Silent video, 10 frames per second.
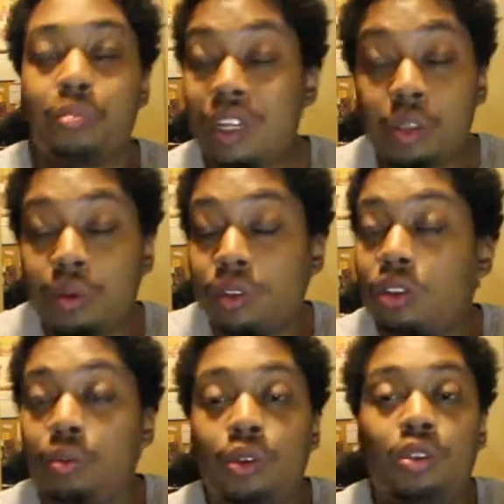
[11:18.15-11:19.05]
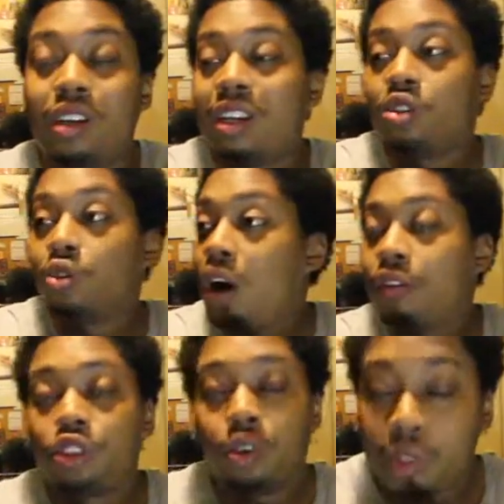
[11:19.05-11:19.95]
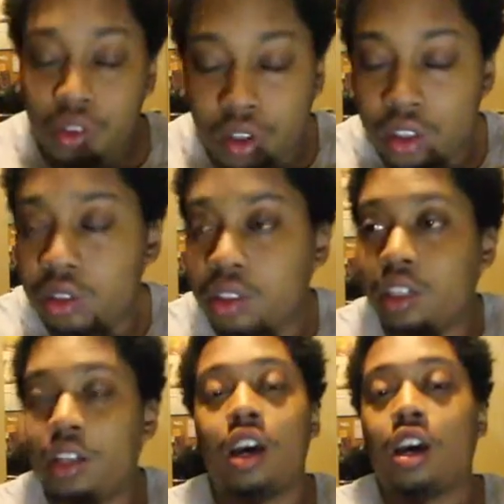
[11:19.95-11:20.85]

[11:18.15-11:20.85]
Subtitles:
Please build your computer. You'll have so much fun doing it.